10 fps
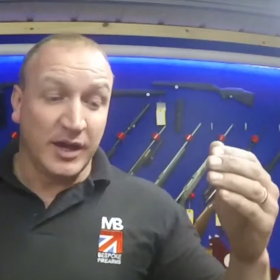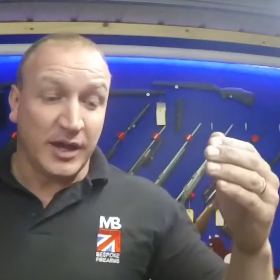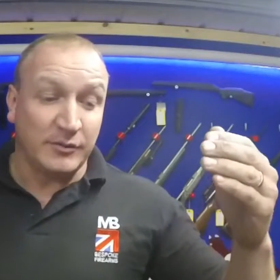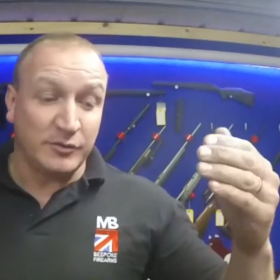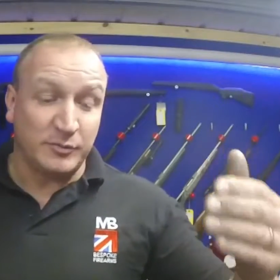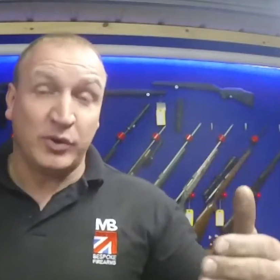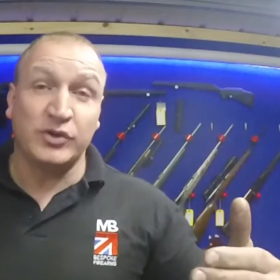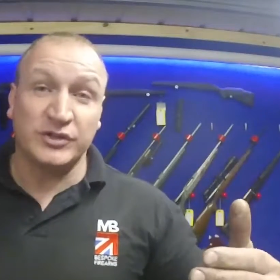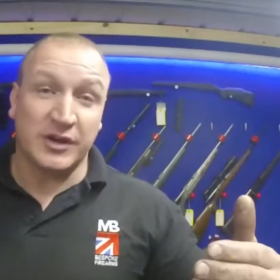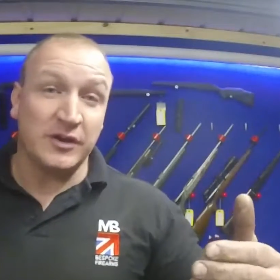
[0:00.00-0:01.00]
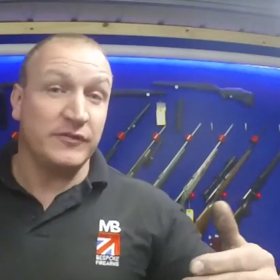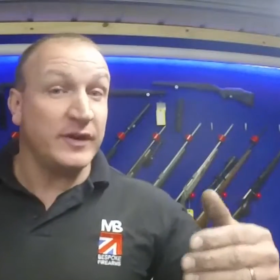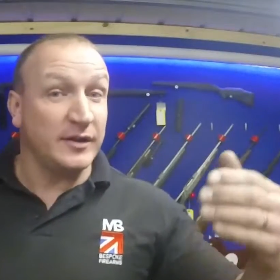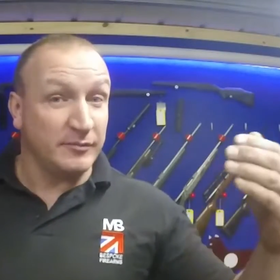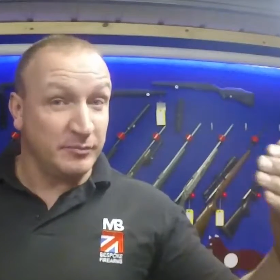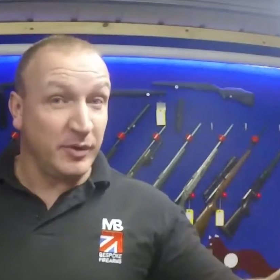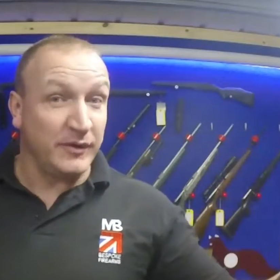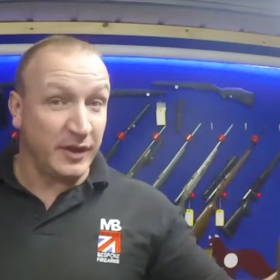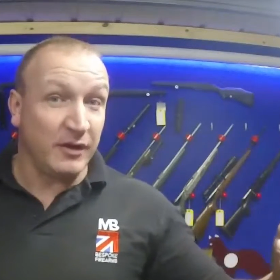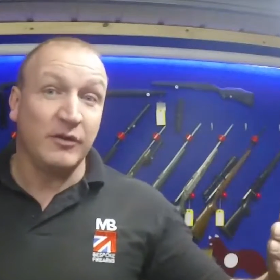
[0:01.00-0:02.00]
it was pushed over by
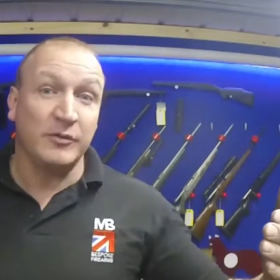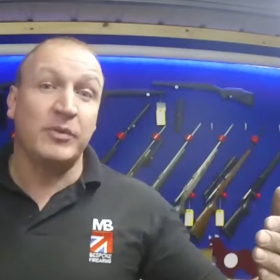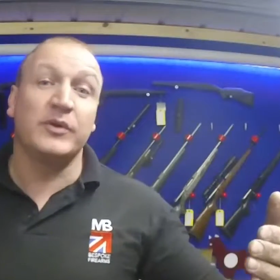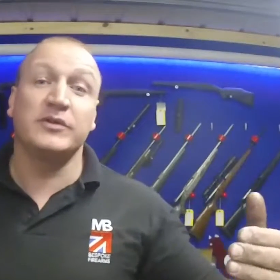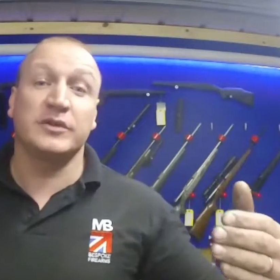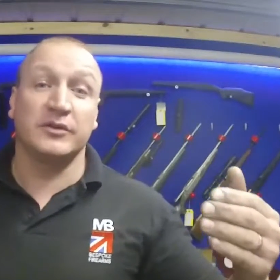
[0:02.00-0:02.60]
that high point